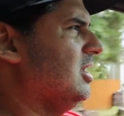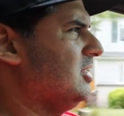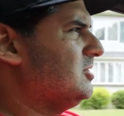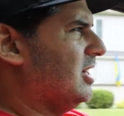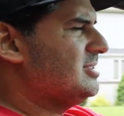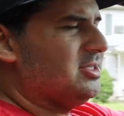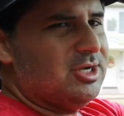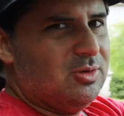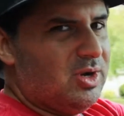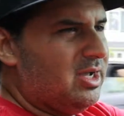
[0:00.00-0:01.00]
So I said, you
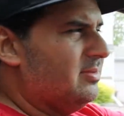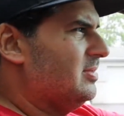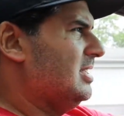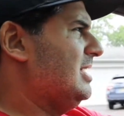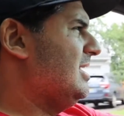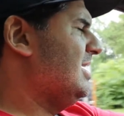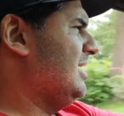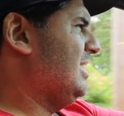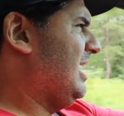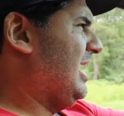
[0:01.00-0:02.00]
know what?
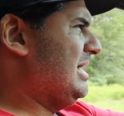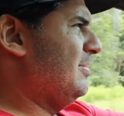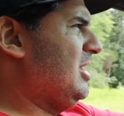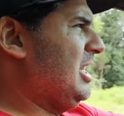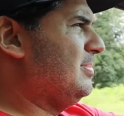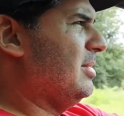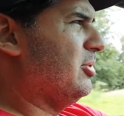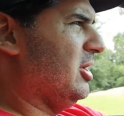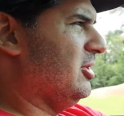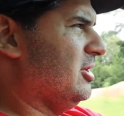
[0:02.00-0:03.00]
Let me hit up my
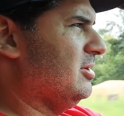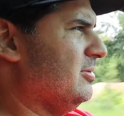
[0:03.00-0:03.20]
brother,